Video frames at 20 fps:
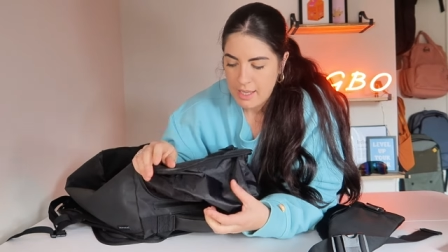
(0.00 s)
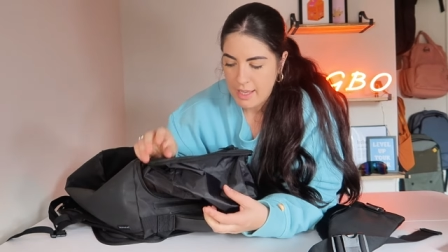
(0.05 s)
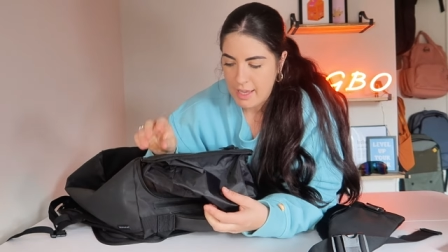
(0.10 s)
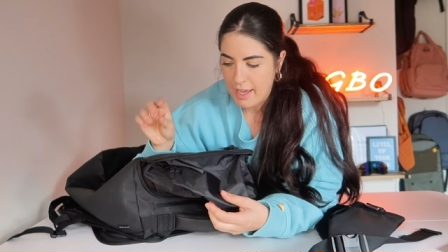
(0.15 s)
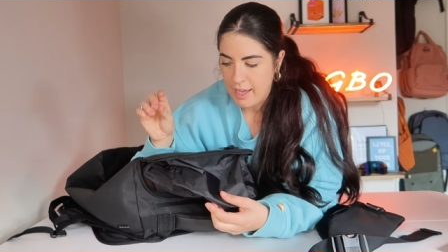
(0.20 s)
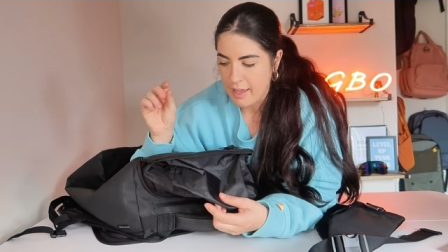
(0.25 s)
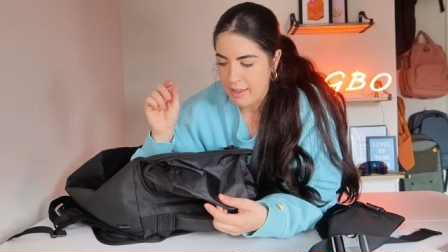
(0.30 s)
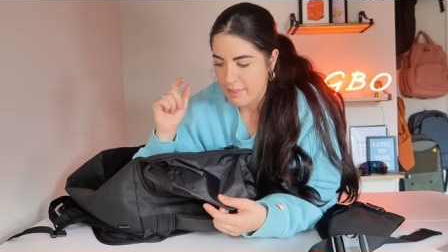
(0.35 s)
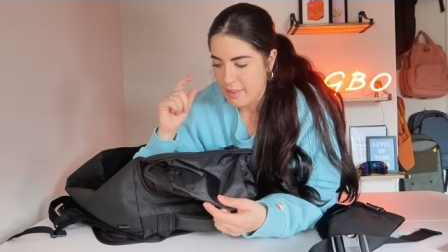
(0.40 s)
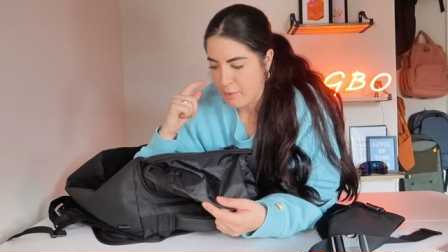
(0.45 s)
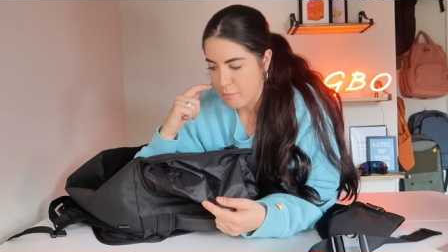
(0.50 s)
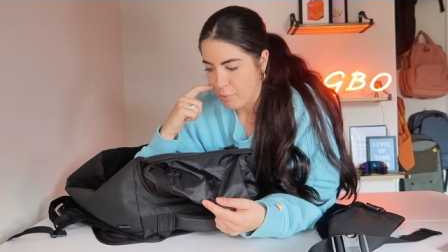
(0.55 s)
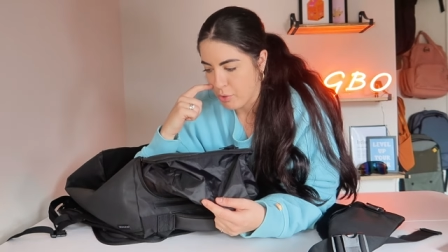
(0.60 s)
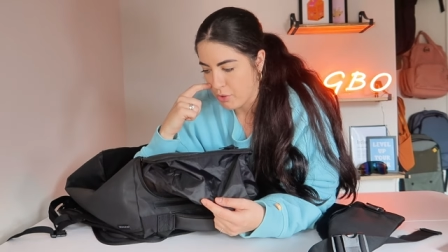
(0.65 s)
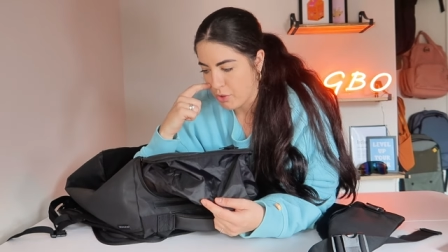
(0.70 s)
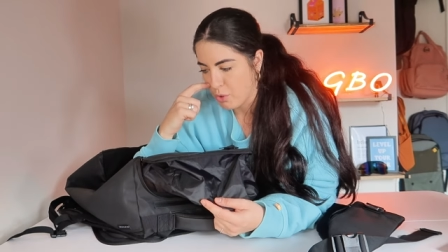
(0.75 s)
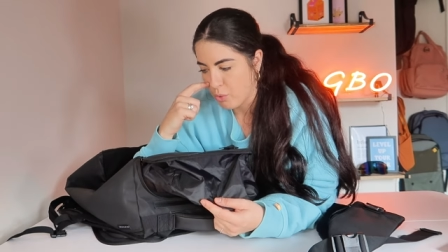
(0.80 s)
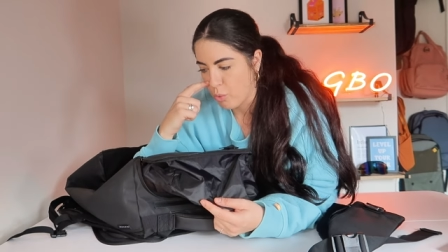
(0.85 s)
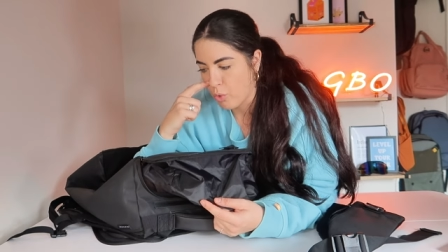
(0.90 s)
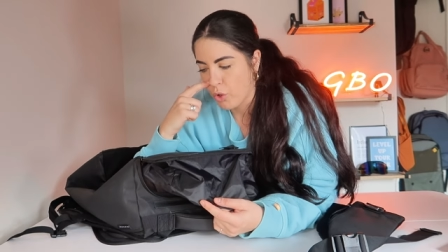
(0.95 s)
Uh, they
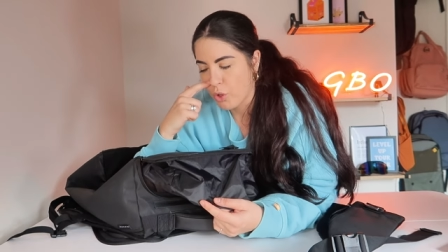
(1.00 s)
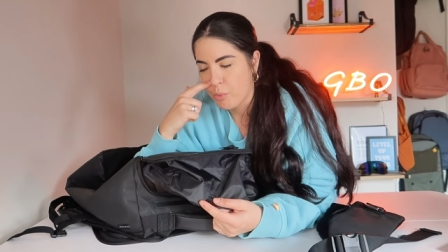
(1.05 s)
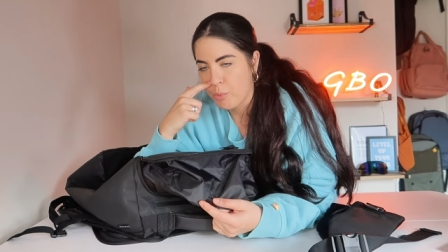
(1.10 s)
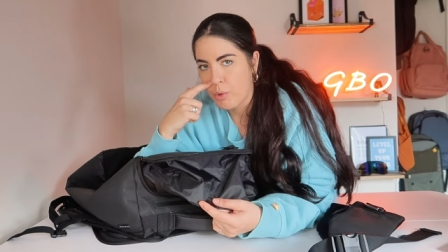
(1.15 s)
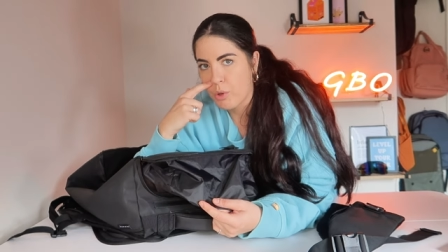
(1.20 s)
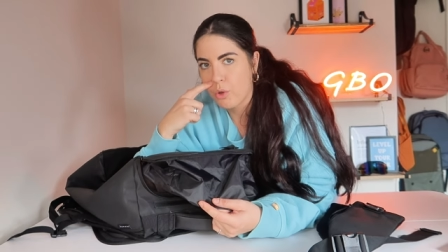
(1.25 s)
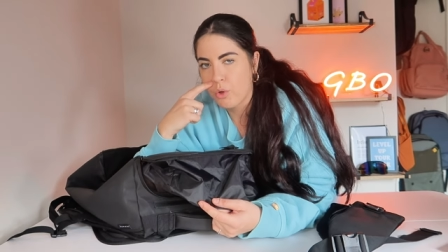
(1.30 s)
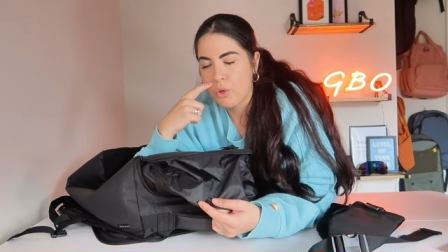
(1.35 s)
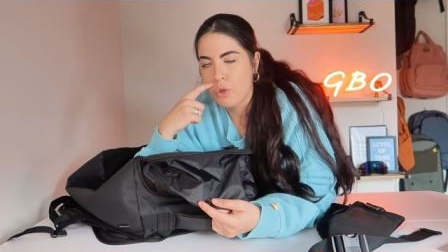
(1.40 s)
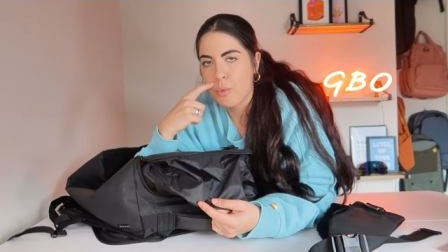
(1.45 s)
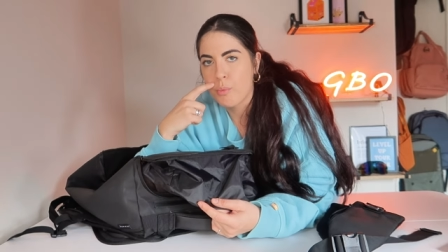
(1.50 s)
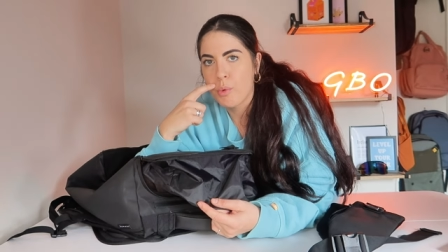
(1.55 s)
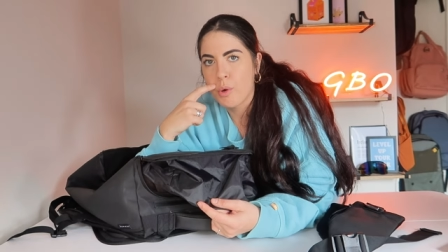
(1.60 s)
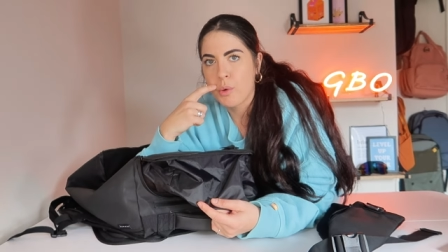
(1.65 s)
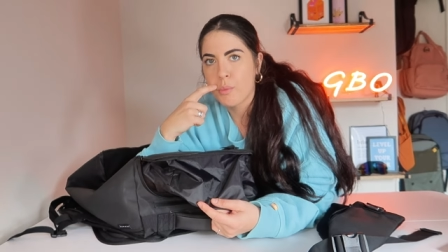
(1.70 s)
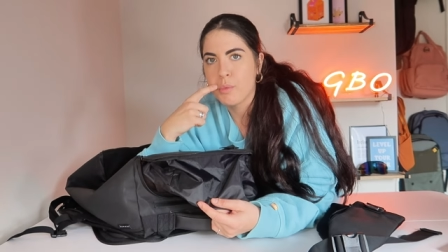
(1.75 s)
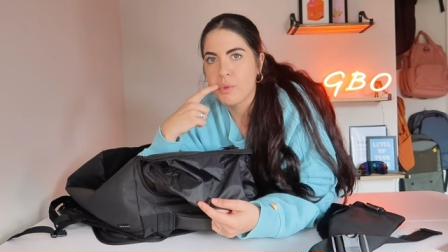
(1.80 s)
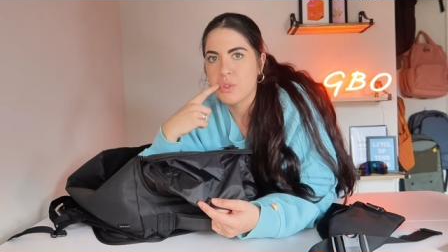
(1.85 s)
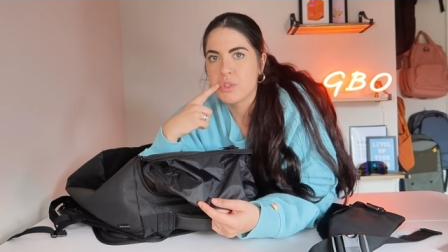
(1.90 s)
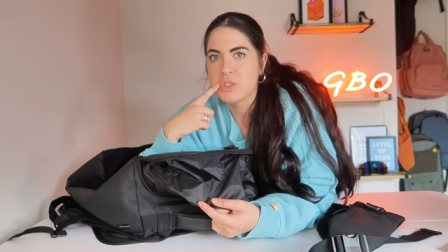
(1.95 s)
put their water bottle
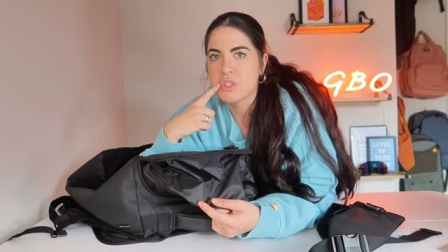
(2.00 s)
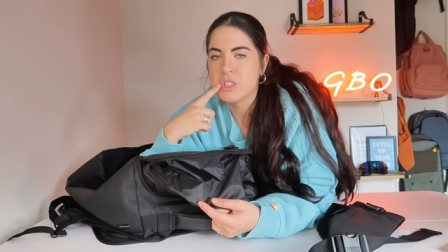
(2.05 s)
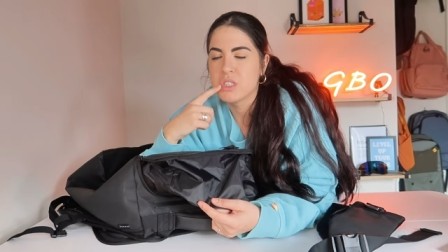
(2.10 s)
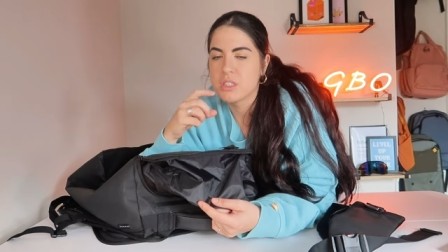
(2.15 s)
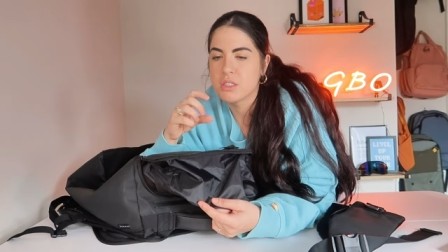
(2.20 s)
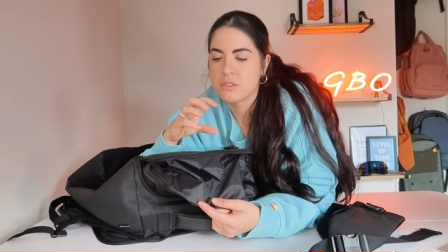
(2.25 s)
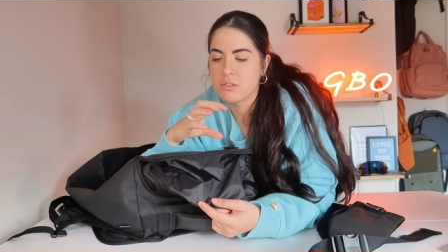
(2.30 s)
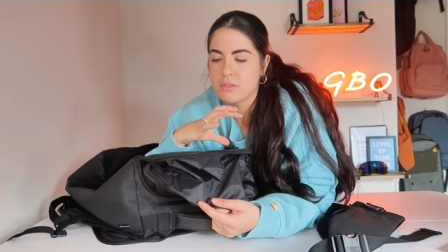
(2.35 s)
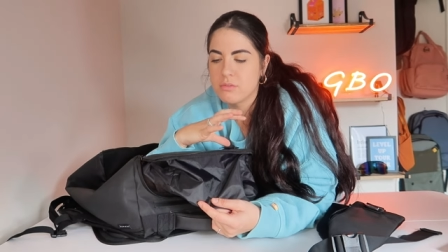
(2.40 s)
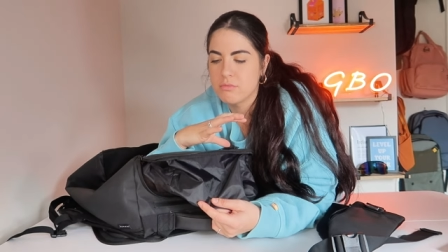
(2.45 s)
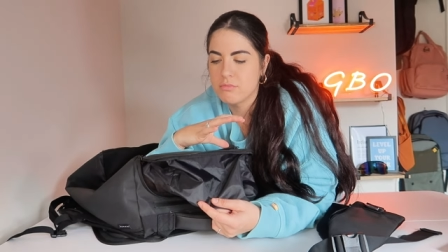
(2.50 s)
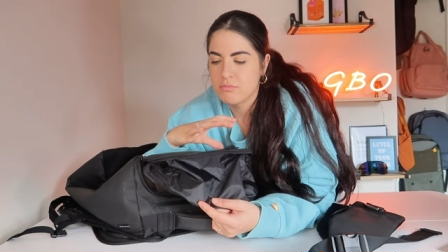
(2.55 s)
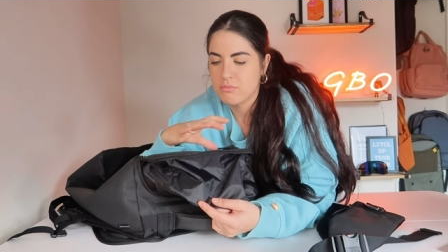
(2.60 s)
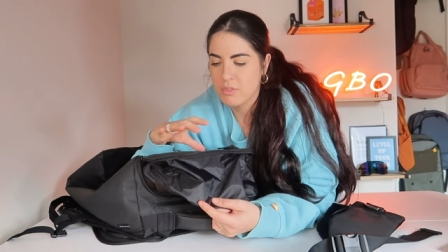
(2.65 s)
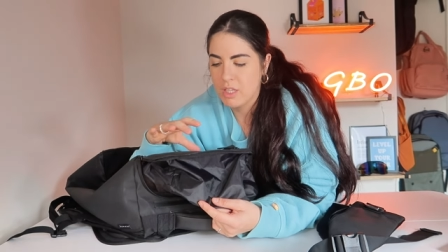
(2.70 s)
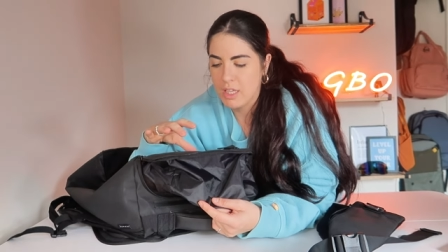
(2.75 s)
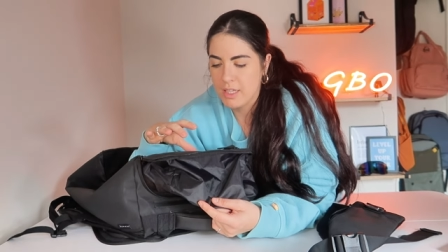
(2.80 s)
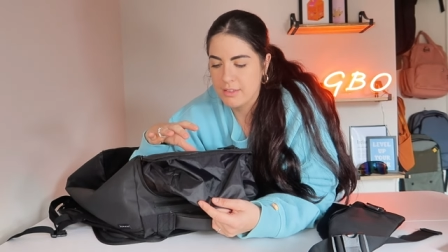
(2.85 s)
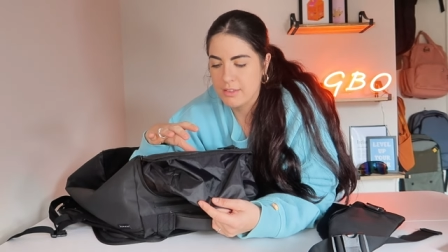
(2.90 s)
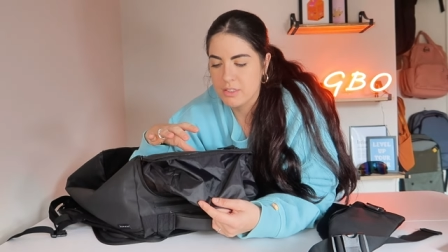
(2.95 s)
compartment
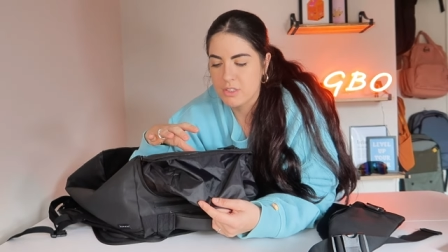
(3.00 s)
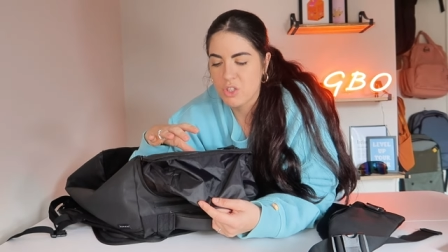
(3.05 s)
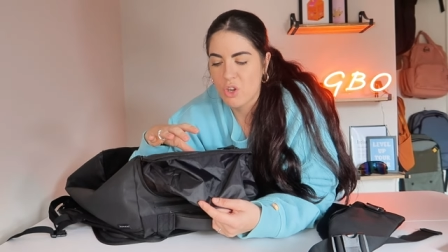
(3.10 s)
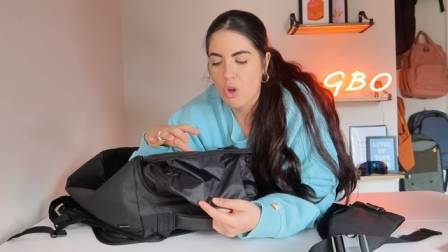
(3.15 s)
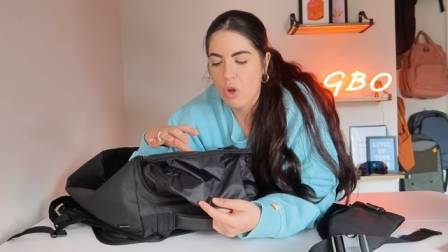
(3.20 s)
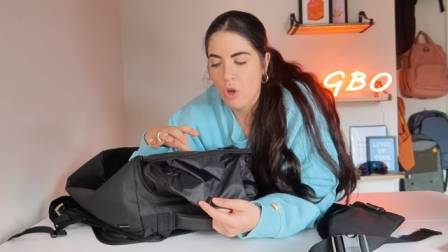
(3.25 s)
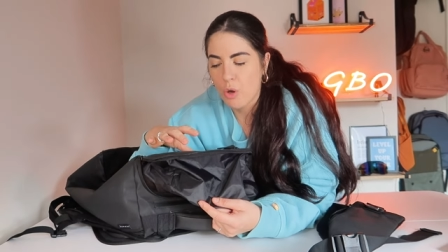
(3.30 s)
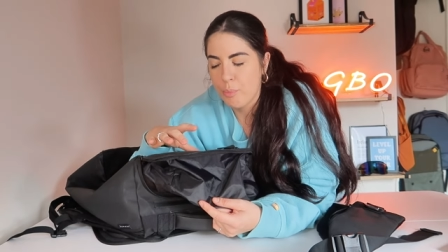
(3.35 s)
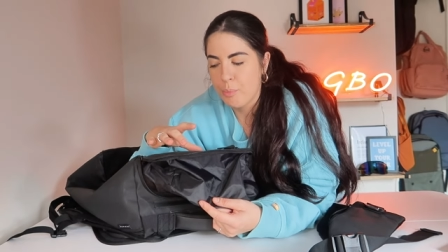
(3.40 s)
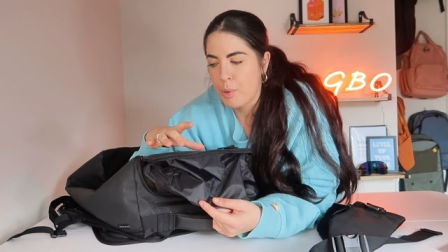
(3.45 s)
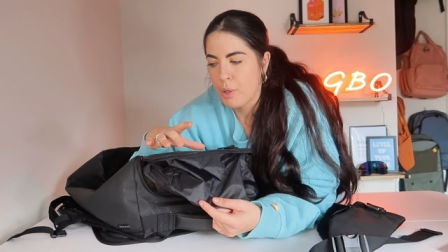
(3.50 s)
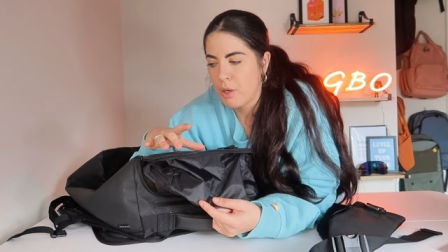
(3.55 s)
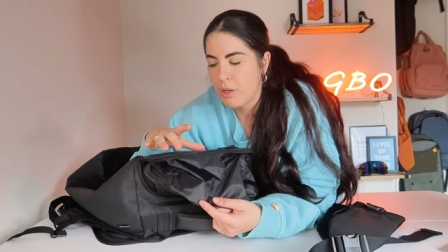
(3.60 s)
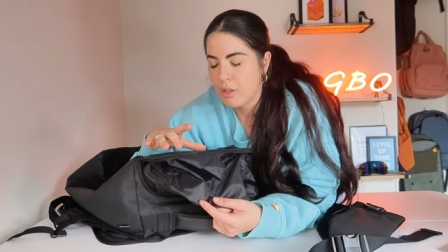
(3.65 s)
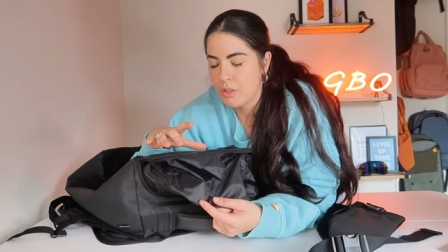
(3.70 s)
at the top.